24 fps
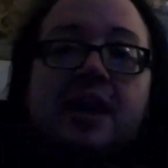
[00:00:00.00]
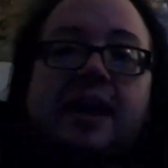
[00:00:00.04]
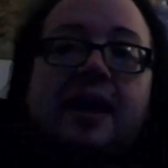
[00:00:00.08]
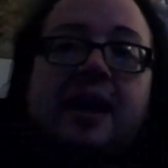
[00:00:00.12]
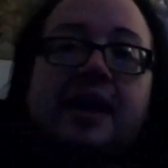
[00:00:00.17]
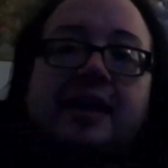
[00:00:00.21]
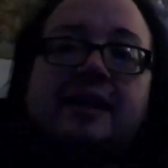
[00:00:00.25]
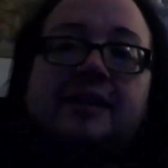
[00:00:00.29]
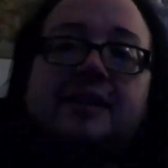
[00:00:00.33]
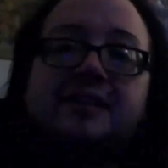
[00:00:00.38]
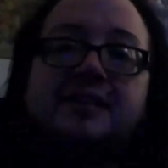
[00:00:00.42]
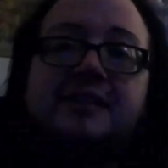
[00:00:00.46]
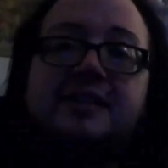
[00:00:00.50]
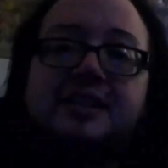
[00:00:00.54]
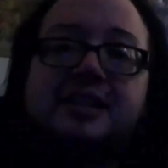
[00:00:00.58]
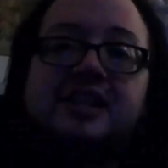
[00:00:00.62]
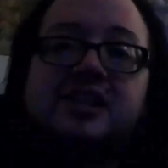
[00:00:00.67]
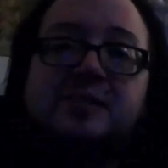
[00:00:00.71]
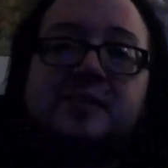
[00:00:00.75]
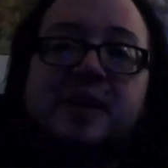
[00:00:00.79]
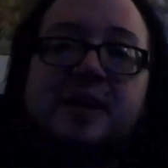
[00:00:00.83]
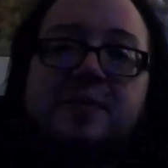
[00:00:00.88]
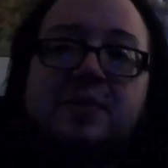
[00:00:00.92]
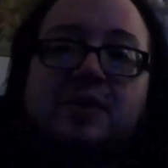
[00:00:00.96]
And
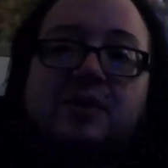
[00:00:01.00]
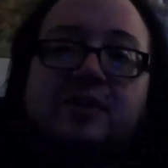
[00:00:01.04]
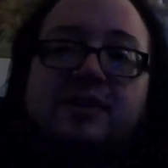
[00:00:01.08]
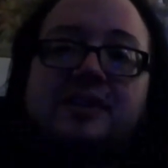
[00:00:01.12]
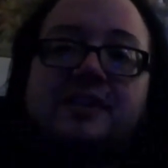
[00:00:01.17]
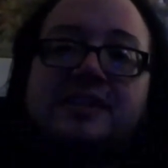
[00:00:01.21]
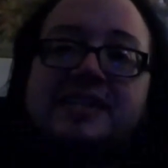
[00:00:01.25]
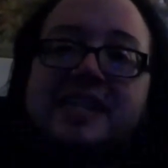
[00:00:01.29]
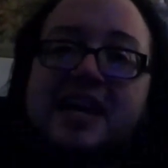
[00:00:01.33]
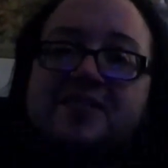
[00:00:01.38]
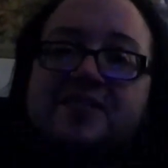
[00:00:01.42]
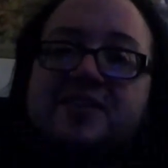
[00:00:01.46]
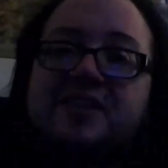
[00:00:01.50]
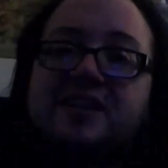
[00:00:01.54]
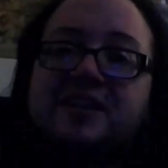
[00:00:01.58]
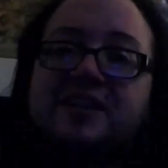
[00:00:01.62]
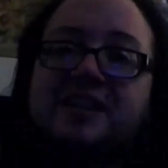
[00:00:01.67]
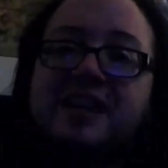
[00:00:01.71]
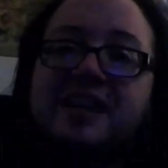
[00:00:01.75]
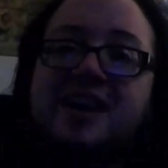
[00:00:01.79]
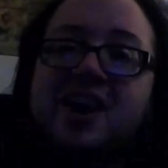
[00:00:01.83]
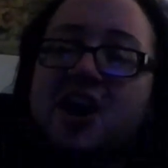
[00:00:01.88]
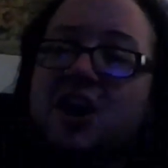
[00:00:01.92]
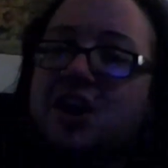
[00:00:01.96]
such people
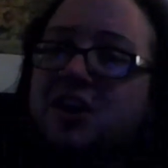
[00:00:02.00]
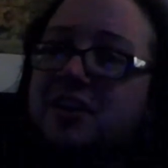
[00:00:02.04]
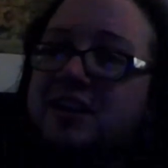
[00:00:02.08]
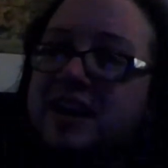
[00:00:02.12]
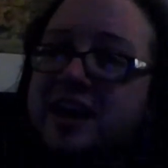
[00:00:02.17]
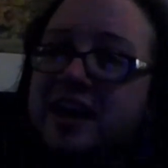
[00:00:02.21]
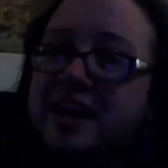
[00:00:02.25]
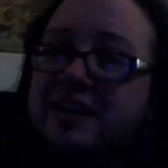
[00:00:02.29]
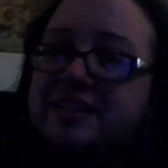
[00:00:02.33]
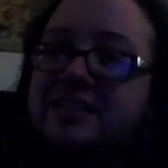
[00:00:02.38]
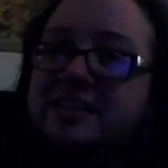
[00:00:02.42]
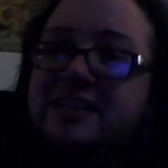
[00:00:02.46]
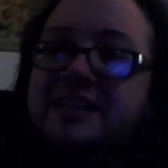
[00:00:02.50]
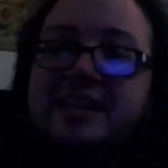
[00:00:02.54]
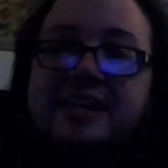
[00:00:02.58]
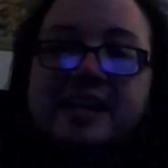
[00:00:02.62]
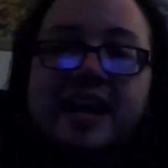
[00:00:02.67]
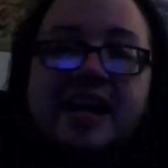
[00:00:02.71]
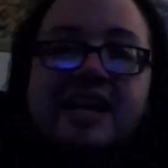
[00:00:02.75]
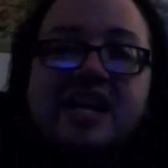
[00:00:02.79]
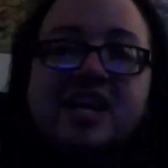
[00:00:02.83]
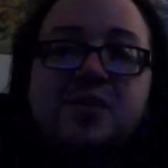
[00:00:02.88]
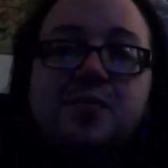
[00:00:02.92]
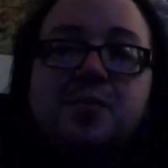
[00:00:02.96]
definitely are not
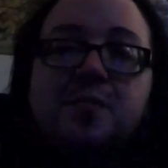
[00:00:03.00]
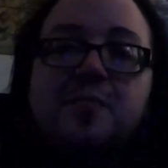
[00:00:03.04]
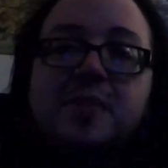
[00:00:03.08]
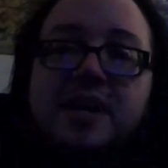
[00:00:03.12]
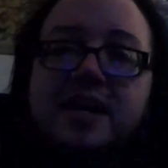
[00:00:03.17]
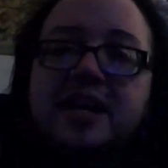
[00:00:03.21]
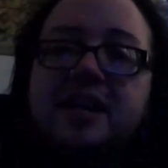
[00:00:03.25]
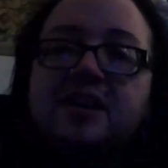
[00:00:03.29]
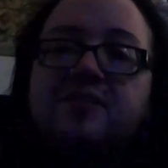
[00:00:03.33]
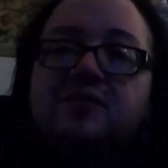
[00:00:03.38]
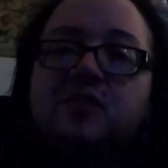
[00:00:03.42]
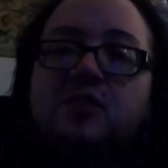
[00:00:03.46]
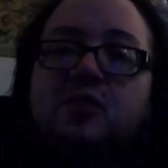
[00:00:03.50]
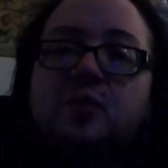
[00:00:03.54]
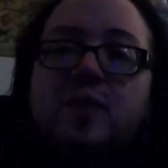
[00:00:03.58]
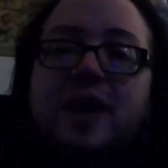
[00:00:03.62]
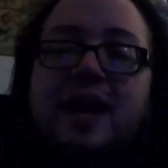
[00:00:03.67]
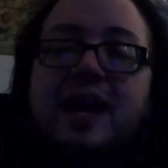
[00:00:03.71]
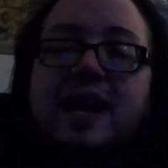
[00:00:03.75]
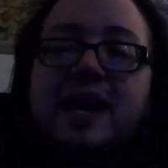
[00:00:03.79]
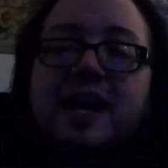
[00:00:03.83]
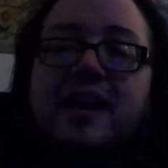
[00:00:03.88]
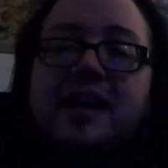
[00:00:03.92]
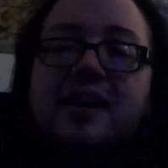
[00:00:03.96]
in any meaningful
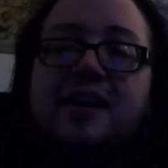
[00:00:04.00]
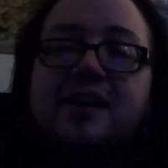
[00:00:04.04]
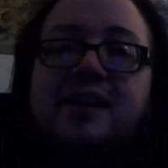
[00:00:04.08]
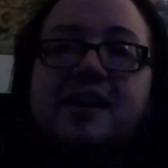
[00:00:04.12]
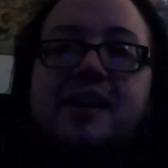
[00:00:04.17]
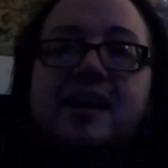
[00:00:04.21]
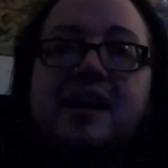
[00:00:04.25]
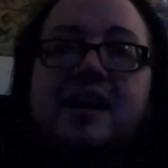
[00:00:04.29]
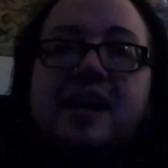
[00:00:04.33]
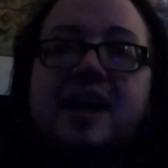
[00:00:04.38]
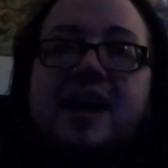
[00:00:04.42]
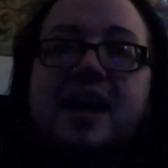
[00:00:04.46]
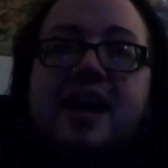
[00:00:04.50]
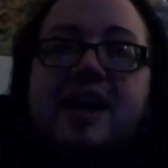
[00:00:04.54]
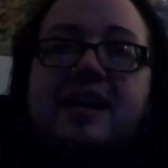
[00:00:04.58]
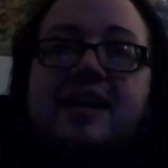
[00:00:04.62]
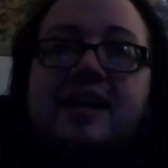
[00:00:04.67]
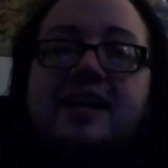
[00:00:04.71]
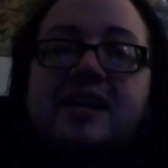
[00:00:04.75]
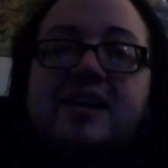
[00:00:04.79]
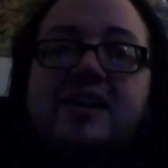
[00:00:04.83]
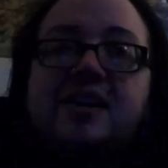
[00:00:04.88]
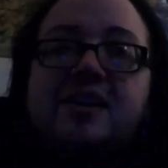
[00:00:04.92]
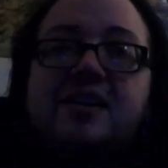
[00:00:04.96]
way
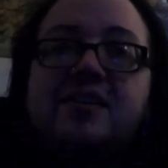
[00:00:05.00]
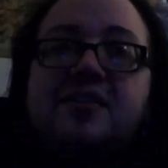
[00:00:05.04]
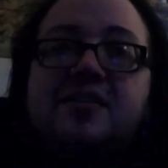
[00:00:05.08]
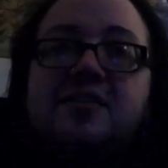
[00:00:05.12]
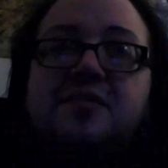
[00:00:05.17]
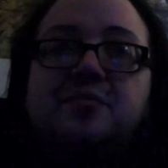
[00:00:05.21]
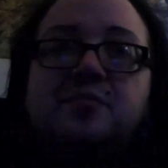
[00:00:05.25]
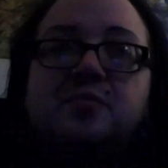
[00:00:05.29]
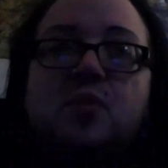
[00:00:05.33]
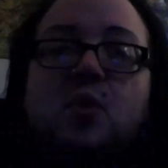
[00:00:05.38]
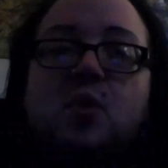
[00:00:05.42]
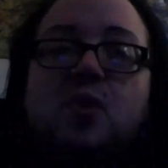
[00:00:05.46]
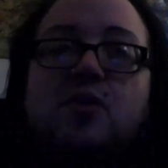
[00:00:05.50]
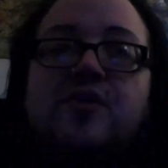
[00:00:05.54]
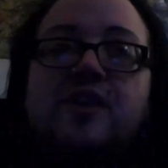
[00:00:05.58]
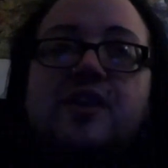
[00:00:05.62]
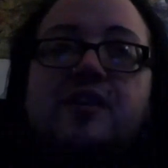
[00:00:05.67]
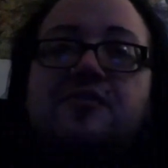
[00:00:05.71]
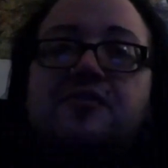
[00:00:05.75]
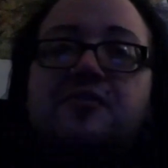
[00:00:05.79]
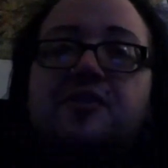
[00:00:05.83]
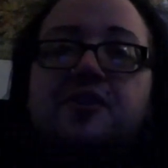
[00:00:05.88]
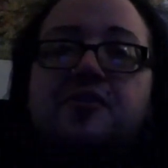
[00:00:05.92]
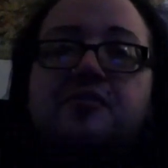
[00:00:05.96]
any more
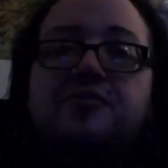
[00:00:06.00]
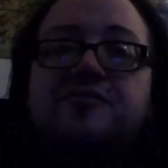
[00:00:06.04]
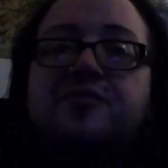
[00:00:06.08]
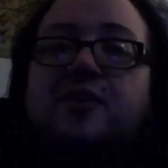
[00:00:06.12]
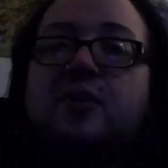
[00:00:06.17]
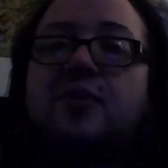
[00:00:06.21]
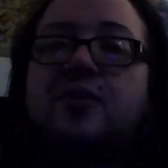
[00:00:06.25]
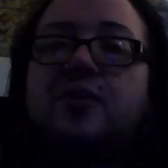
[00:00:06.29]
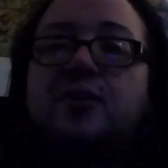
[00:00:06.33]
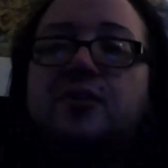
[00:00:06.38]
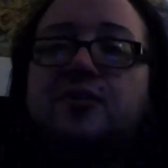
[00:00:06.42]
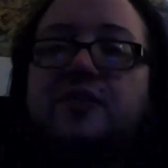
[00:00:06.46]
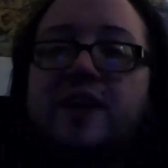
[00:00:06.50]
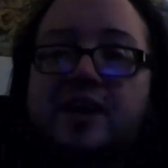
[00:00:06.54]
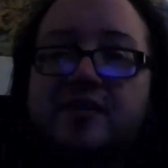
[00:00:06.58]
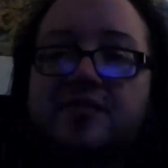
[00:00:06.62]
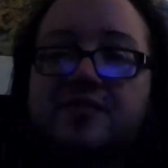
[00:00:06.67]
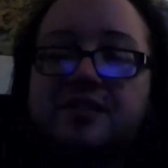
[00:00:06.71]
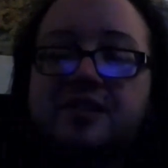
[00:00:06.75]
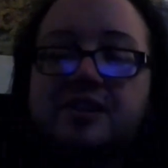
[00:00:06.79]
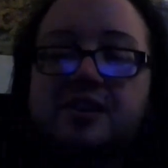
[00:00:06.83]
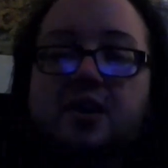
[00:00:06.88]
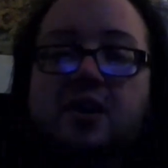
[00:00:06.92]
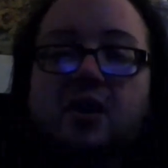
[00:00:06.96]
than further
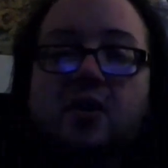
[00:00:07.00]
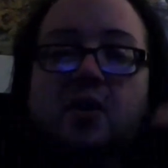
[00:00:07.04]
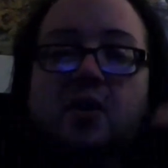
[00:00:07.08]
left,